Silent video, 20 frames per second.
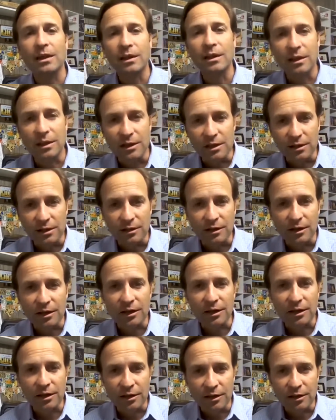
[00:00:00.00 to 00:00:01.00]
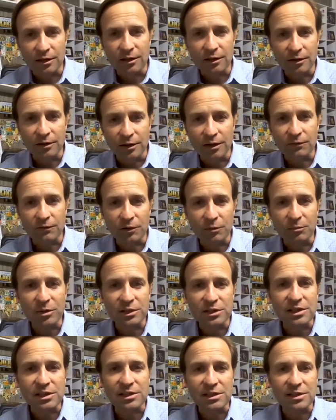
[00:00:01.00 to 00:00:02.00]
if the
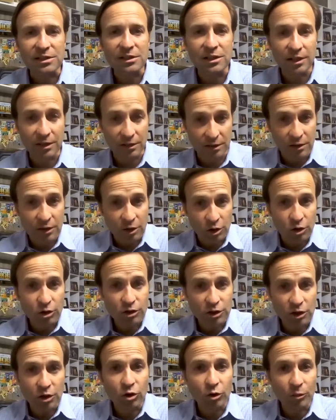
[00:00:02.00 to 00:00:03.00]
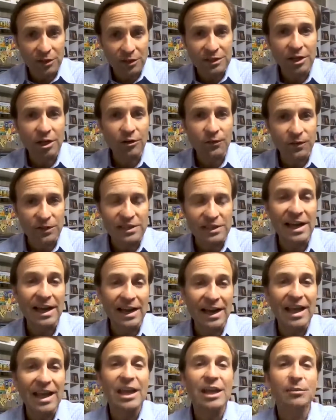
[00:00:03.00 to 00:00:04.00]
business, the nursing home itself is not
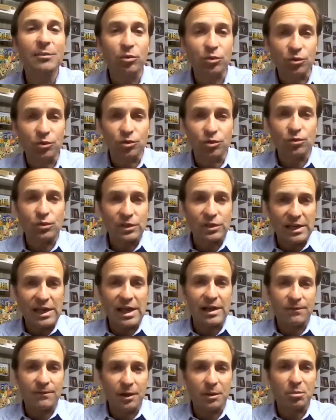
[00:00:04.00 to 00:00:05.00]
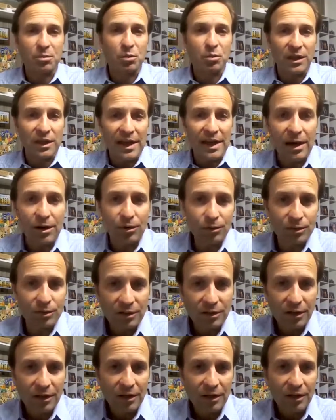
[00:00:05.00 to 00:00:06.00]
able to staff up without
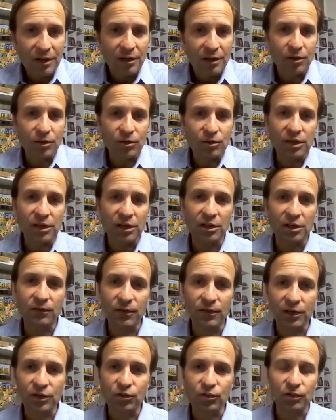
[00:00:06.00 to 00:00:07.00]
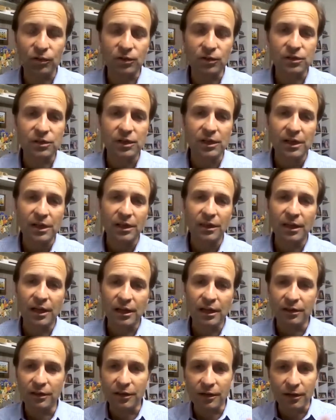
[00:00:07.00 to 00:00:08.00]
those individuals,
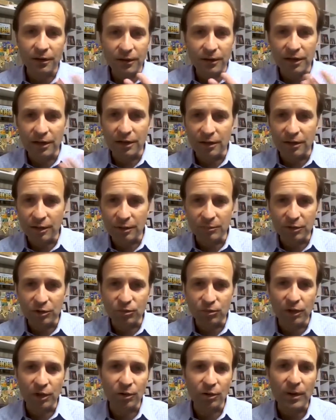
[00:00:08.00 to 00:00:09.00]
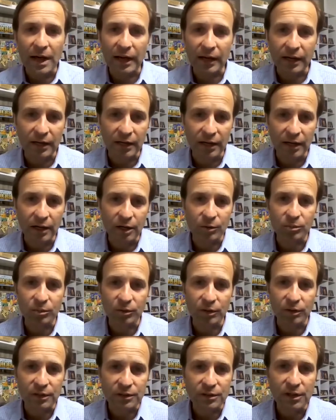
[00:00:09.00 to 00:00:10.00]
then they're in between a rock and a hard
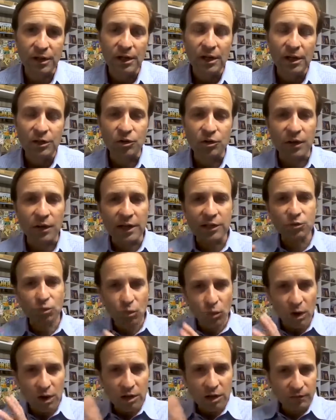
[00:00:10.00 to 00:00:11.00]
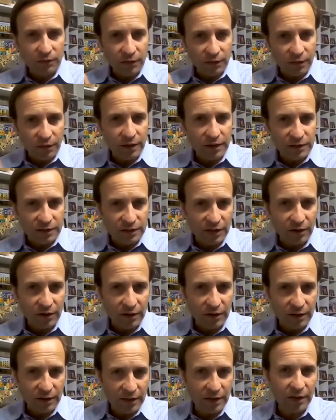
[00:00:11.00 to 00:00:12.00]
place. So that's one of the things that
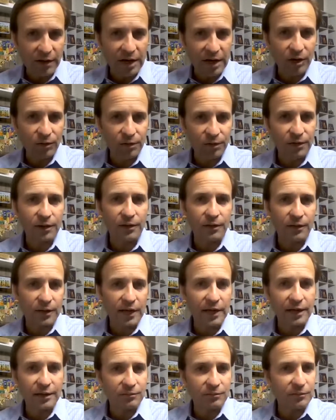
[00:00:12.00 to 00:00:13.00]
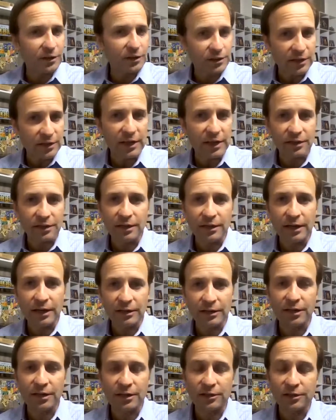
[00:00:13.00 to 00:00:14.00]
are out there that I
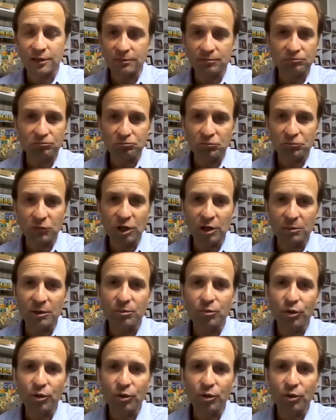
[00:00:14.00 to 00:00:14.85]
think it's going to be